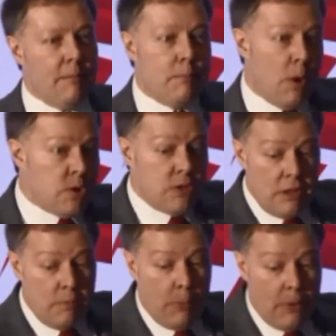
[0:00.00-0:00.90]
Most of
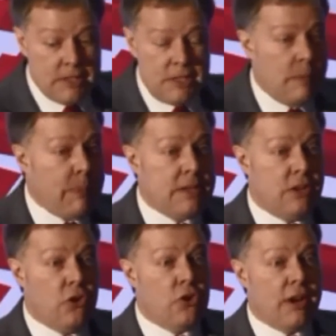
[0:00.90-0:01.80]
the
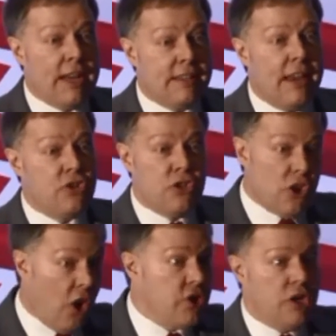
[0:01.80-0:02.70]
participating organizations
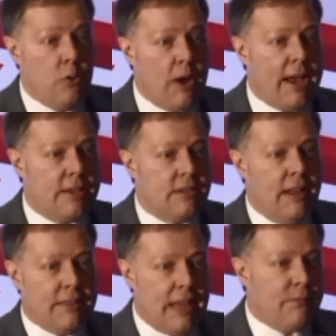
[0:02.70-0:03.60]
are US,
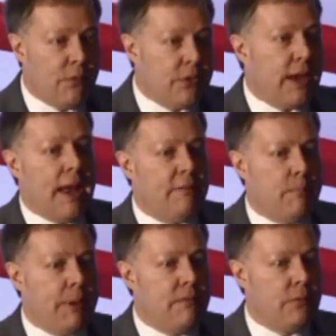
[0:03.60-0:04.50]
therefore they have a
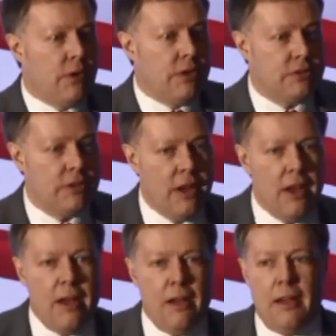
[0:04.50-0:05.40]
big voice.
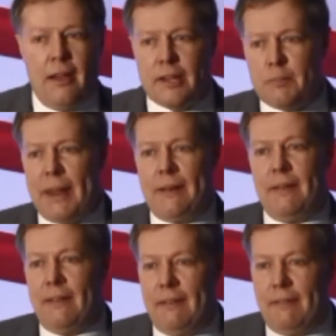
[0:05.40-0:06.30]
I spent
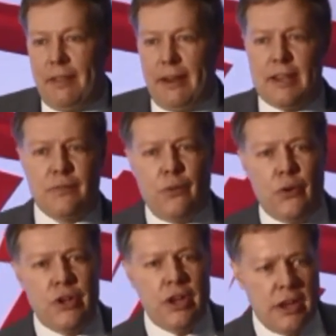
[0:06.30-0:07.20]
the last
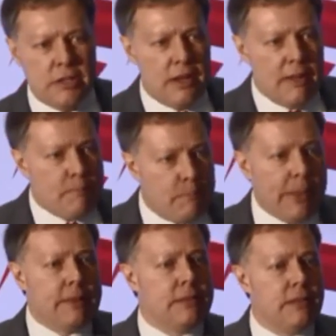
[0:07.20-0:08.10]
4 years
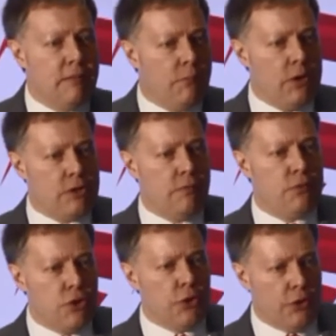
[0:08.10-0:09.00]
building the voice of
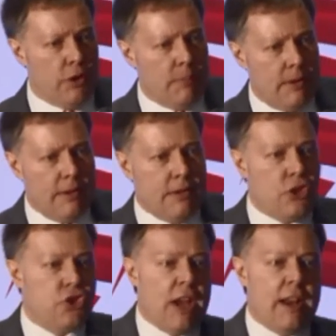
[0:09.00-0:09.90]
Europe
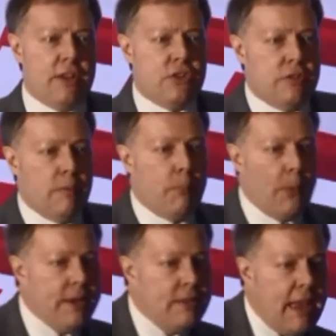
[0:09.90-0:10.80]
to challenge, to
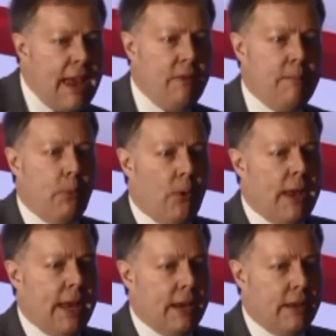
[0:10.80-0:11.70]
bring their input in.